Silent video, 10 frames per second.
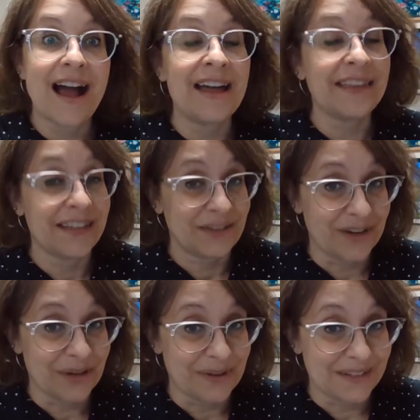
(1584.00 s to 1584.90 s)
I think that's
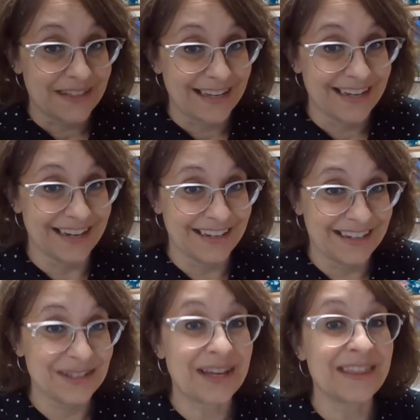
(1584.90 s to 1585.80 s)
very well said,
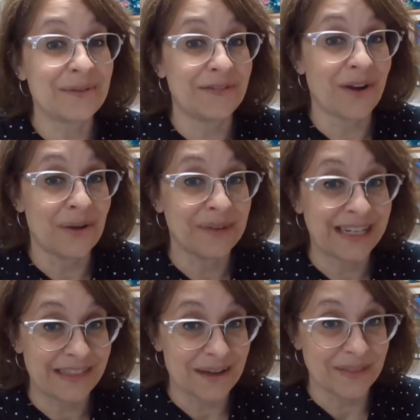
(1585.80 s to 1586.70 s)
because I think we've all been
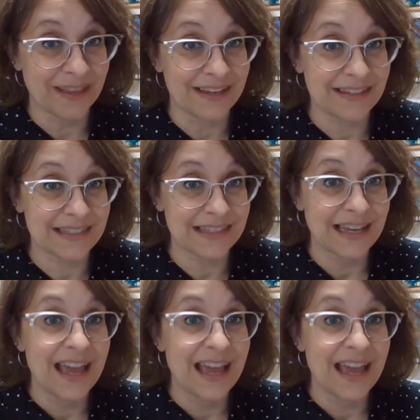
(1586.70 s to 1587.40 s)
at that place.